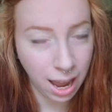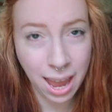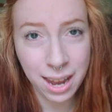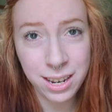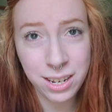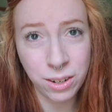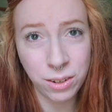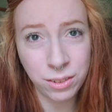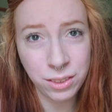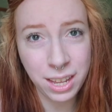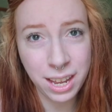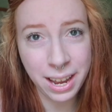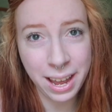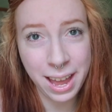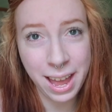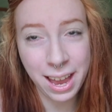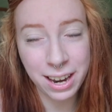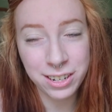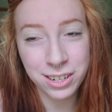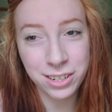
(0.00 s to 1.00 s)
don't think
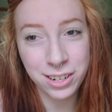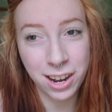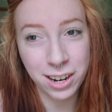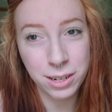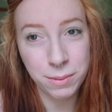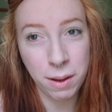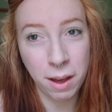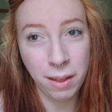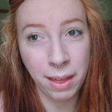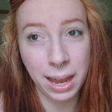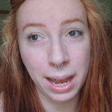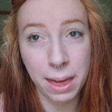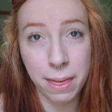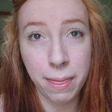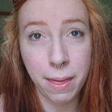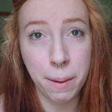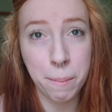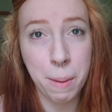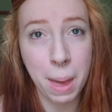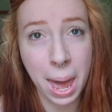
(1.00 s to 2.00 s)
I actually talked about like
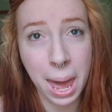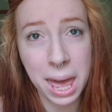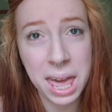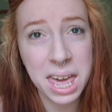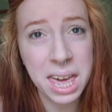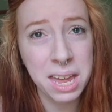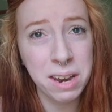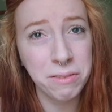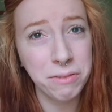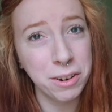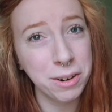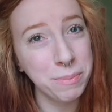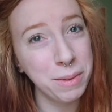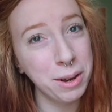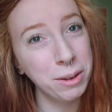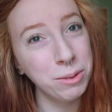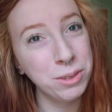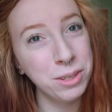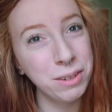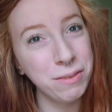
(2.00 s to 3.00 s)
the pain for
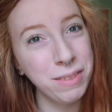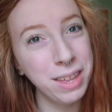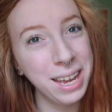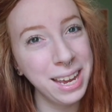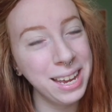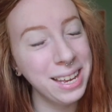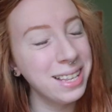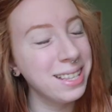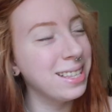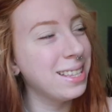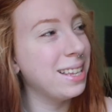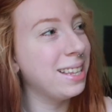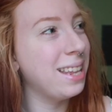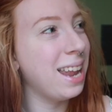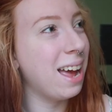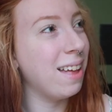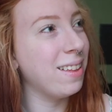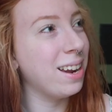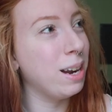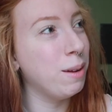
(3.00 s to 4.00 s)
most of these,
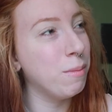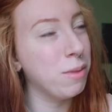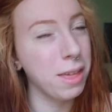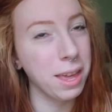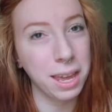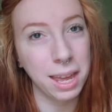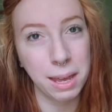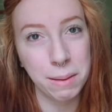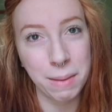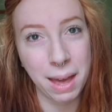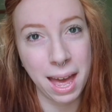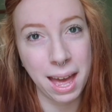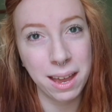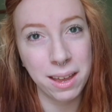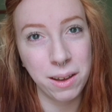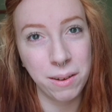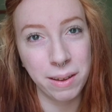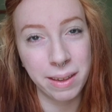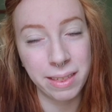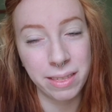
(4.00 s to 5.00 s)
now that I'm thinking back,
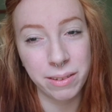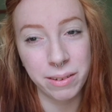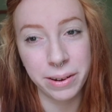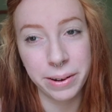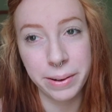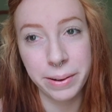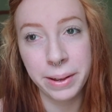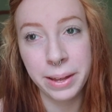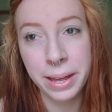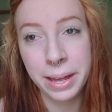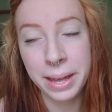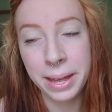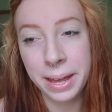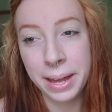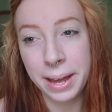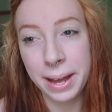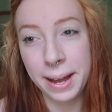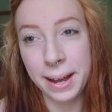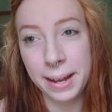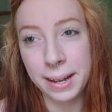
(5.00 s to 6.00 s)
going through.
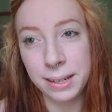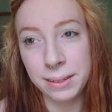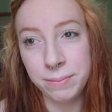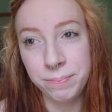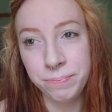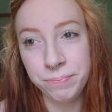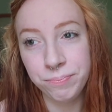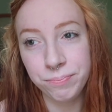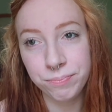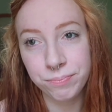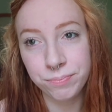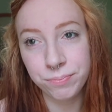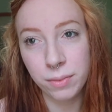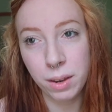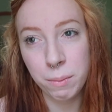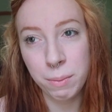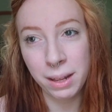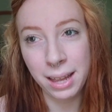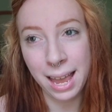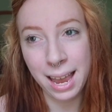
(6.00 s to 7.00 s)

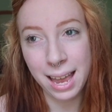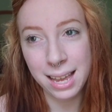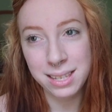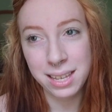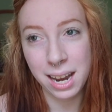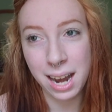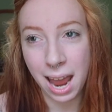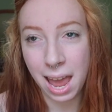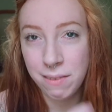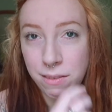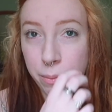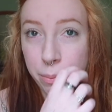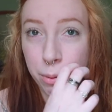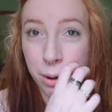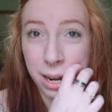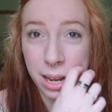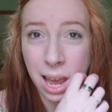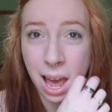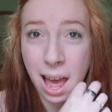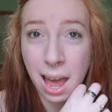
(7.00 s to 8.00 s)
But like I said, I have a
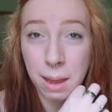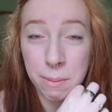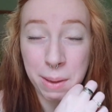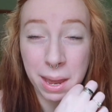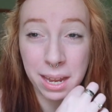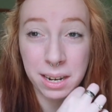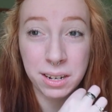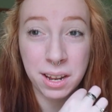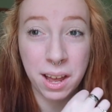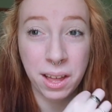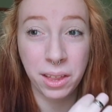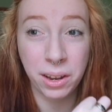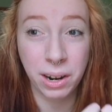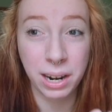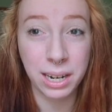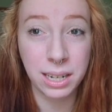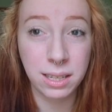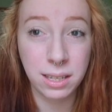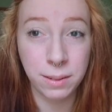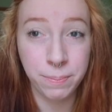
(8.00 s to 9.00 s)
pretty high pain
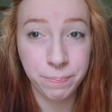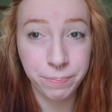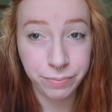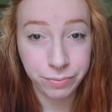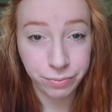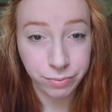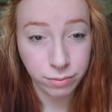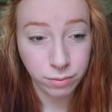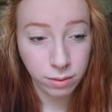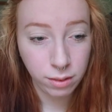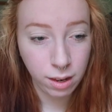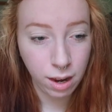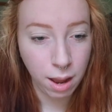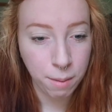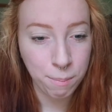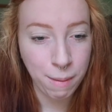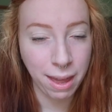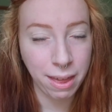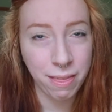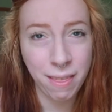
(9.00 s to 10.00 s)
tolerance.
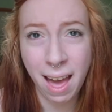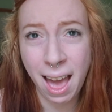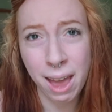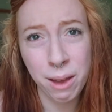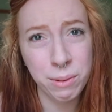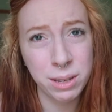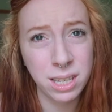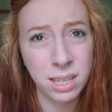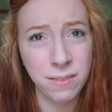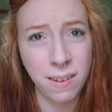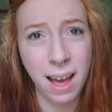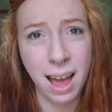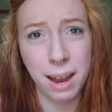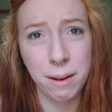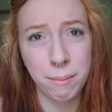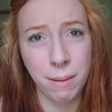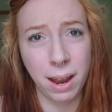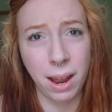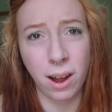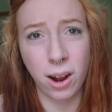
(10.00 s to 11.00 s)
My thigh was
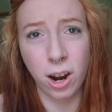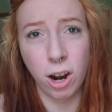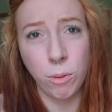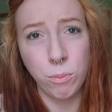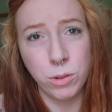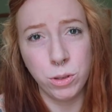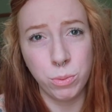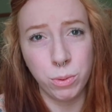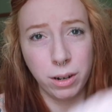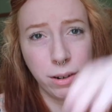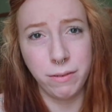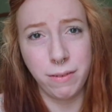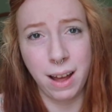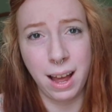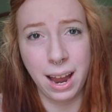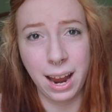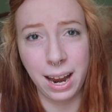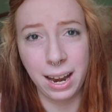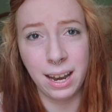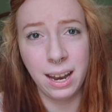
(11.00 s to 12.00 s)
fine, my arms were
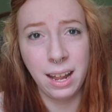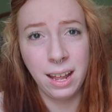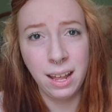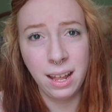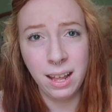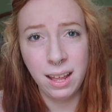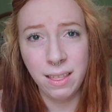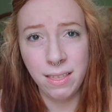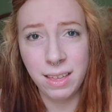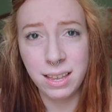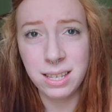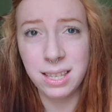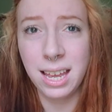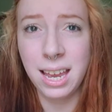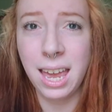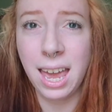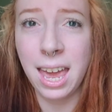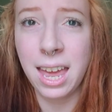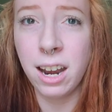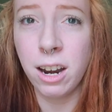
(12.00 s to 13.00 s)
fine. This
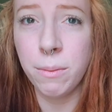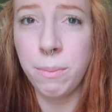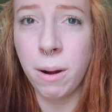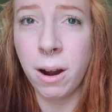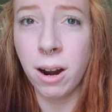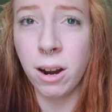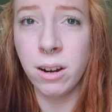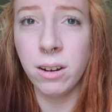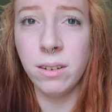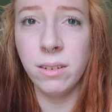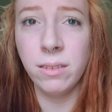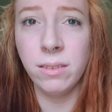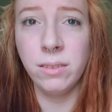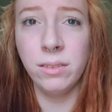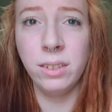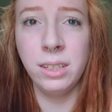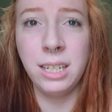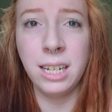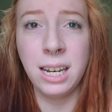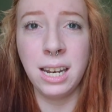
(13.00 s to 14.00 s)
like inner part
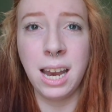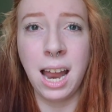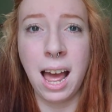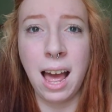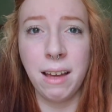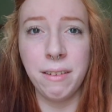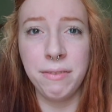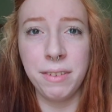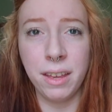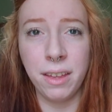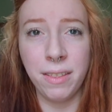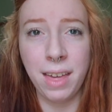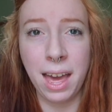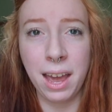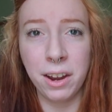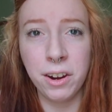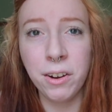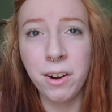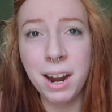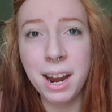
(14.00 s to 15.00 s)
did not feel
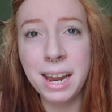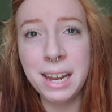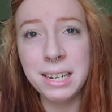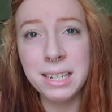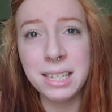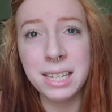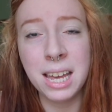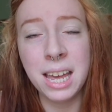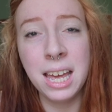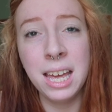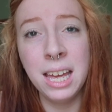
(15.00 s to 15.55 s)
that great.